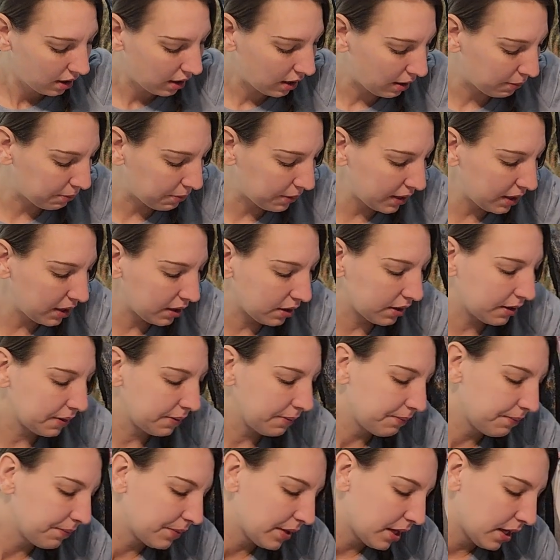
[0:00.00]
up here.
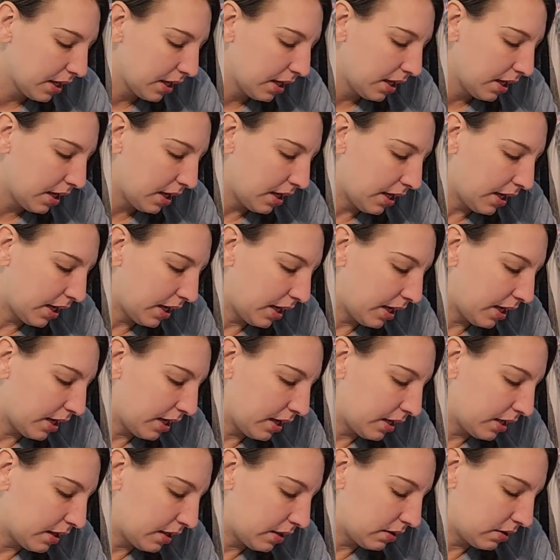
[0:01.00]

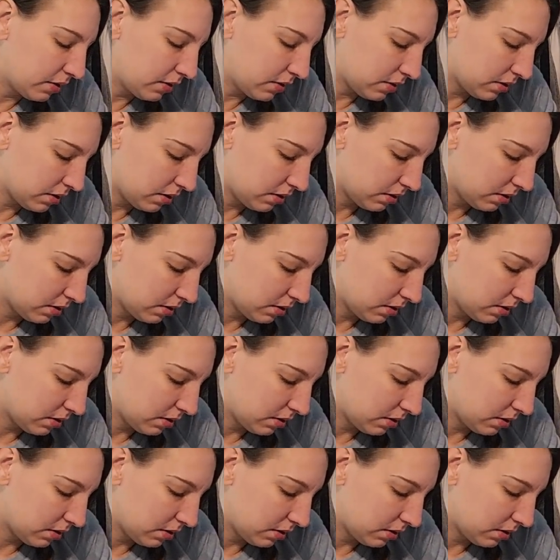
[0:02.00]
And